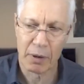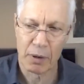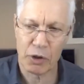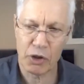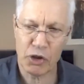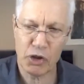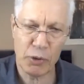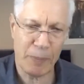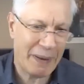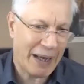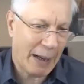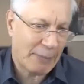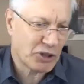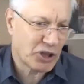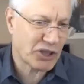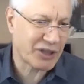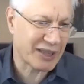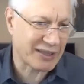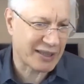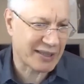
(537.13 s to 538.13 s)
you become
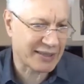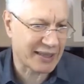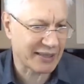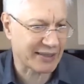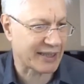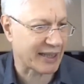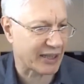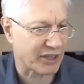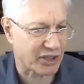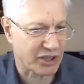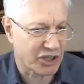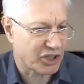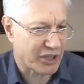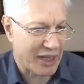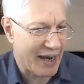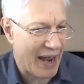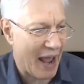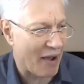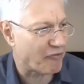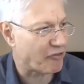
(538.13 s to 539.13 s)
just a statistic, just
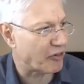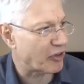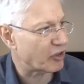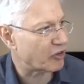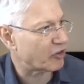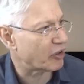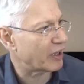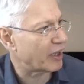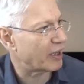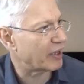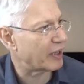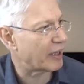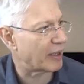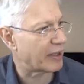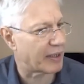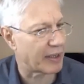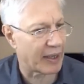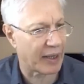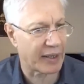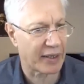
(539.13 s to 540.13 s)
an average, and then
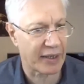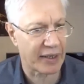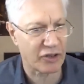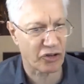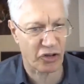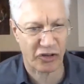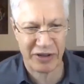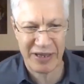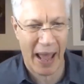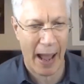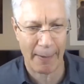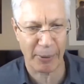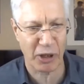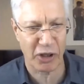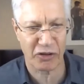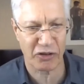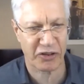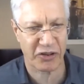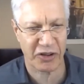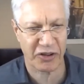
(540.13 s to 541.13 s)
and, and they just dabble
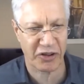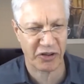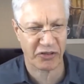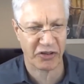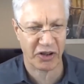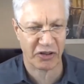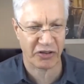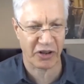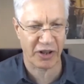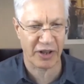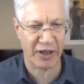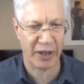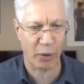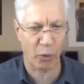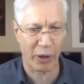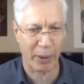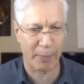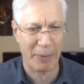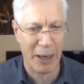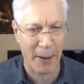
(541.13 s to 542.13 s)
in statistics, and then they
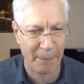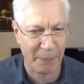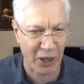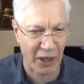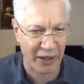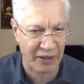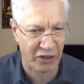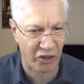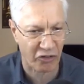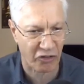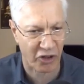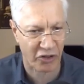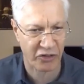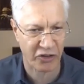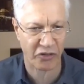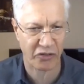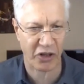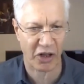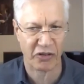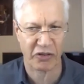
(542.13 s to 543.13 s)
want to manipulate the
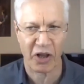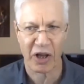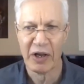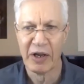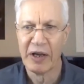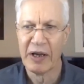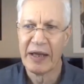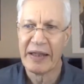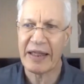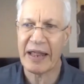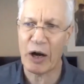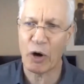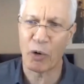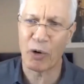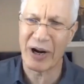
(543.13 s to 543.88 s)
statistics. They don't